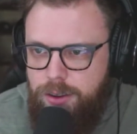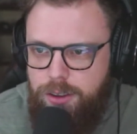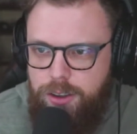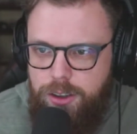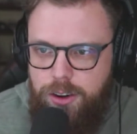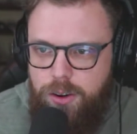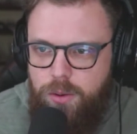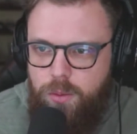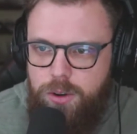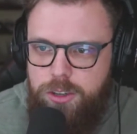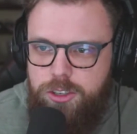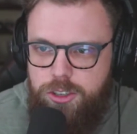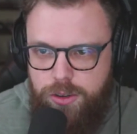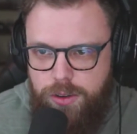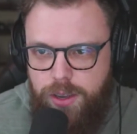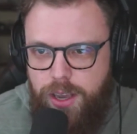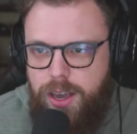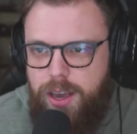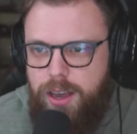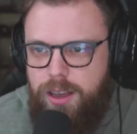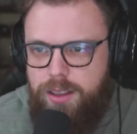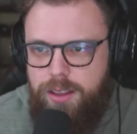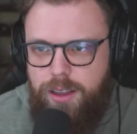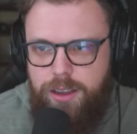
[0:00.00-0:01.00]
what you
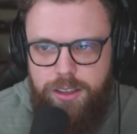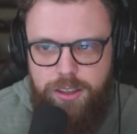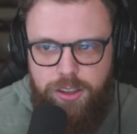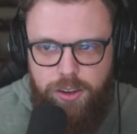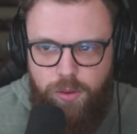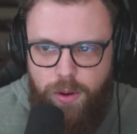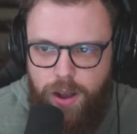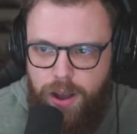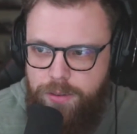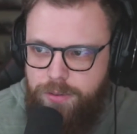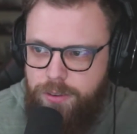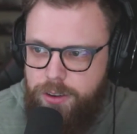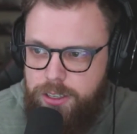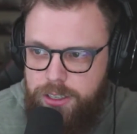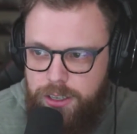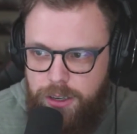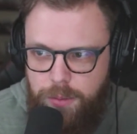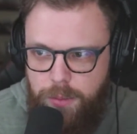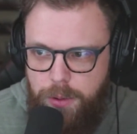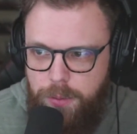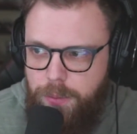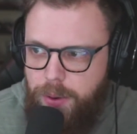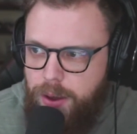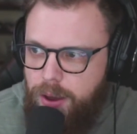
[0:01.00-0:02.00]
get, like the graphics
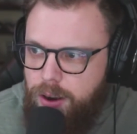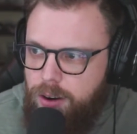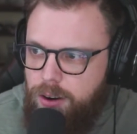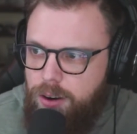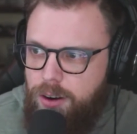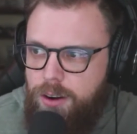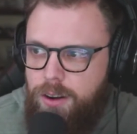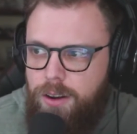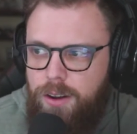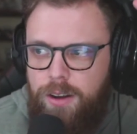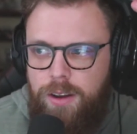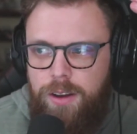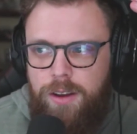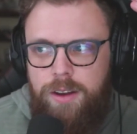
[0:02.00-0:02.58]
can be better,